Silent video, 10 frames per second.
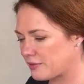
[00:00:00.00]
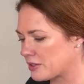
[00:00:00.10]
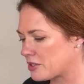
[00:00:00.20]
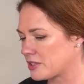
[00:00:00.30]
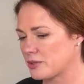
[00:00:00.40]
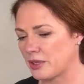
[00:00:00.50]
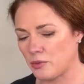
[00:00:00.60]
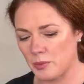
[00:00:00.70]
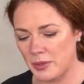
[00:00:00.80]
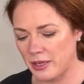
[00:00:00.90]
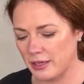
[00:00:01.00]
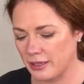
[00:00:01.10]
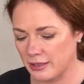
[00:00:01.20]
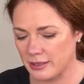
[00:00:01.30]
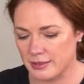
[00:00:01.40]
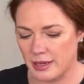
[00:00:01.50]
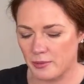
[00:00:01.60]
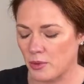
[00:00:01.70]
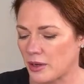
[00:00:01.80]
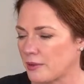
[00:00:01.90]
versus just like repeating the
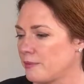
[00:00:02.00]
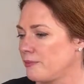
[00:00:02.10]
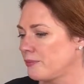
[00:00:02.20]
same one.